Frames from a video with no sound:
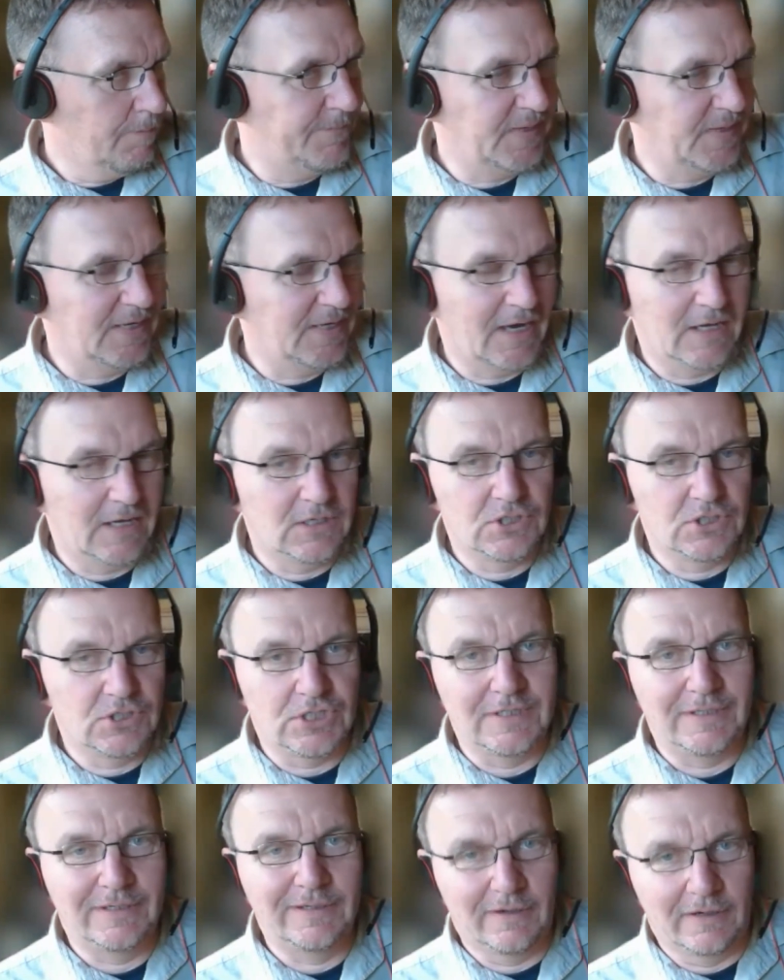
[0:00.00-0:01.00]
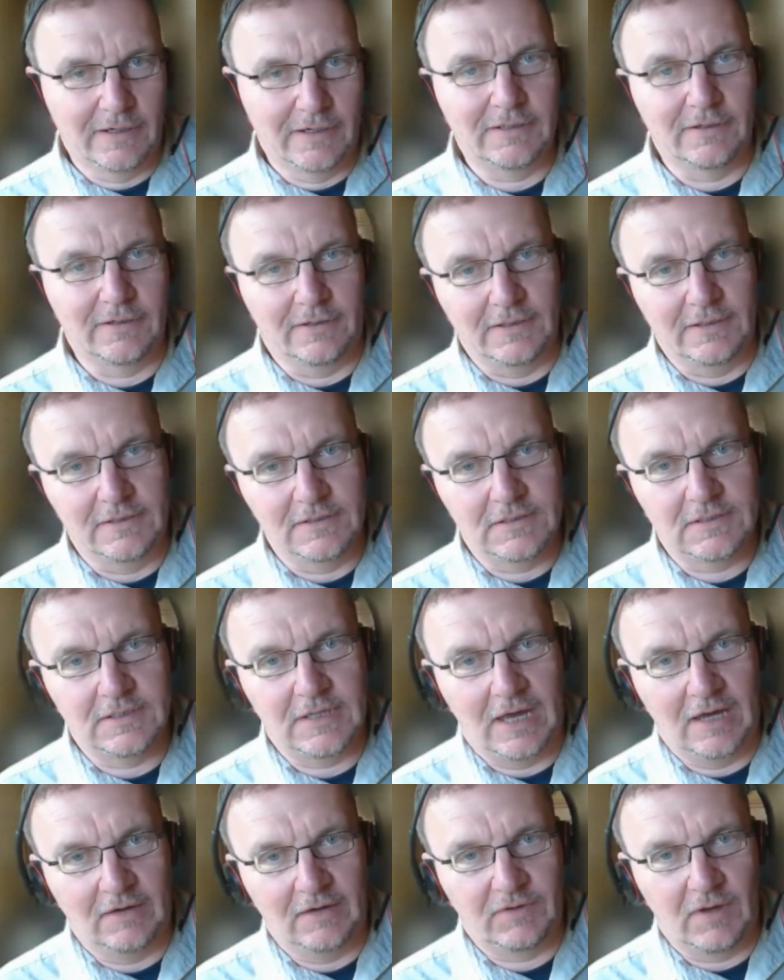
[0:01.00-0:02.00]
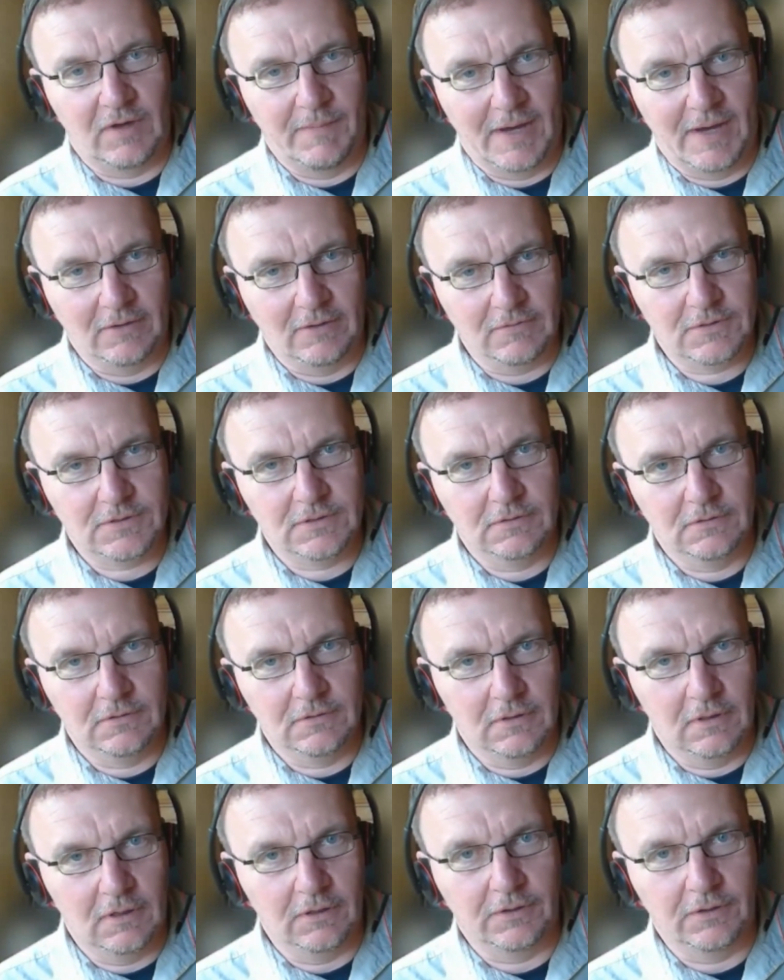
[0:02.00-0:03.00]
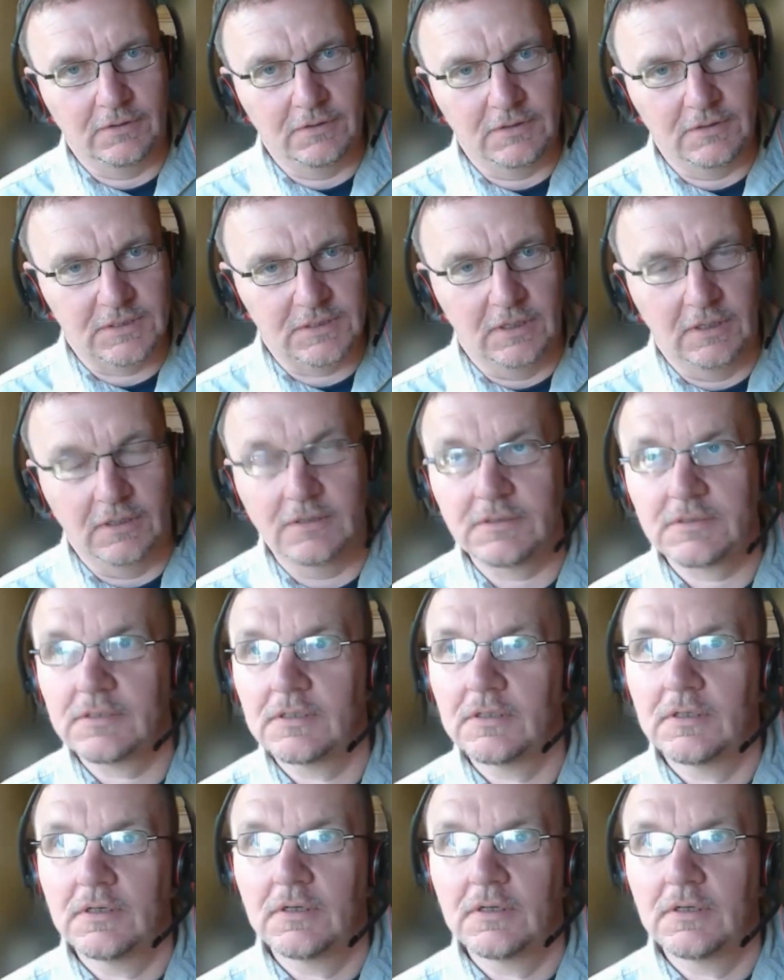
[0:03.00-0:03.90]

BNG guidelines that have come out are concerned,